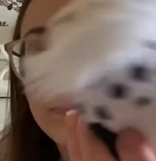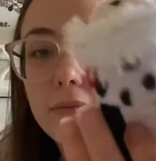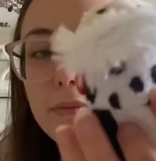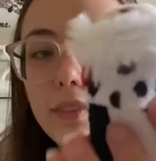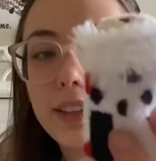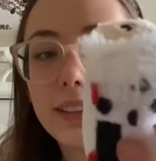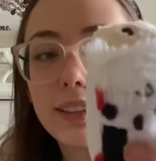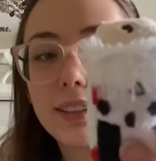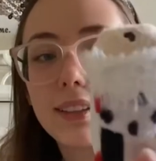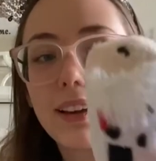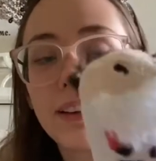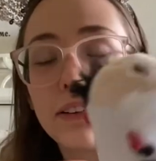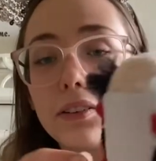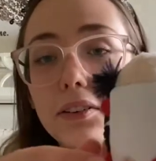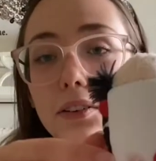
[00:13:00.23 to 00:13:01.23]
And she's got
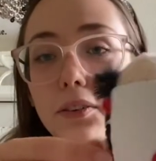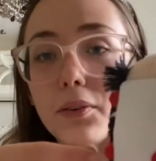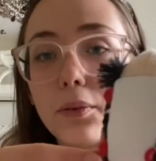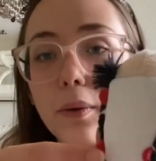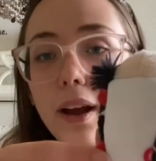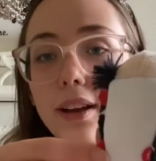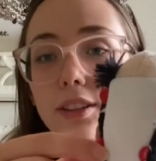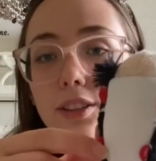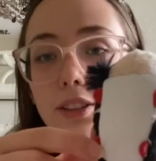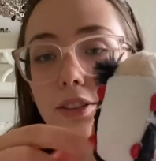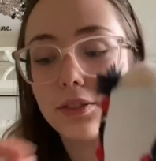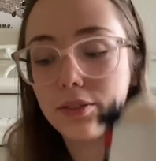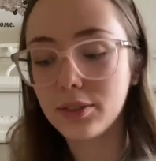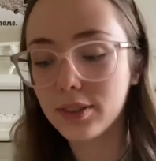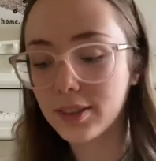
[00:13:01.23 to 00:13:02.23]
a little red
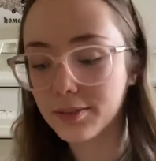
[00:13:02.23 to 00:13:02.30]
shoes.